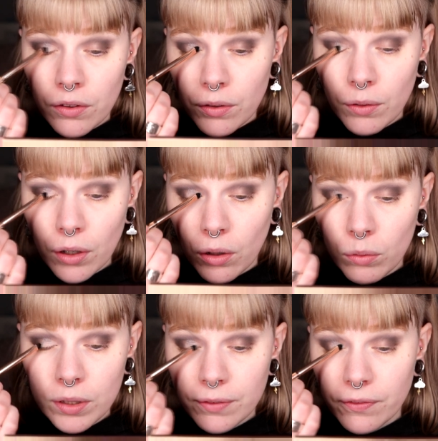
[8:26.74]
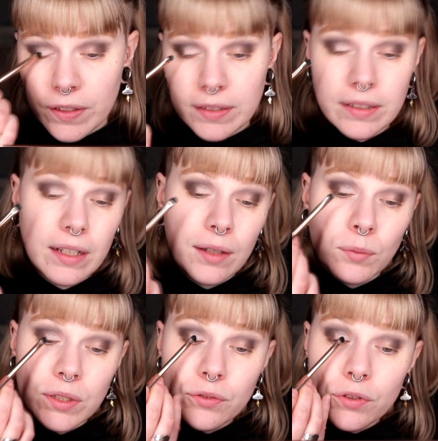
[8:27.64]
So the only things that I
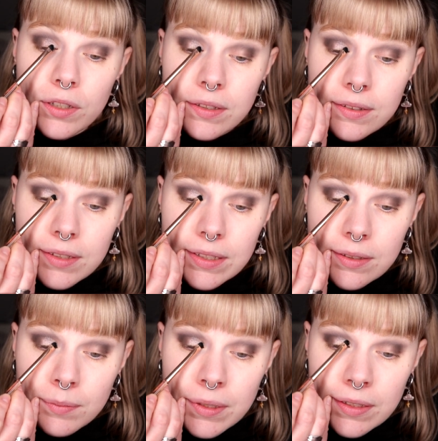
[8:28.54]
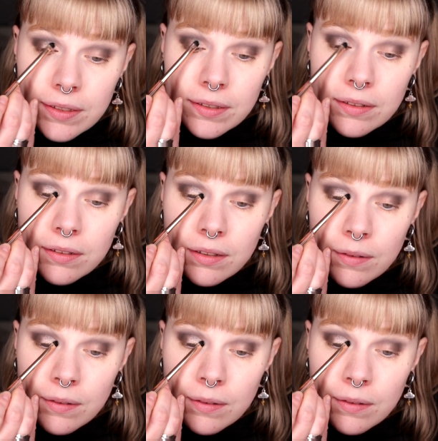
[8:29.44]
wish for this Christmas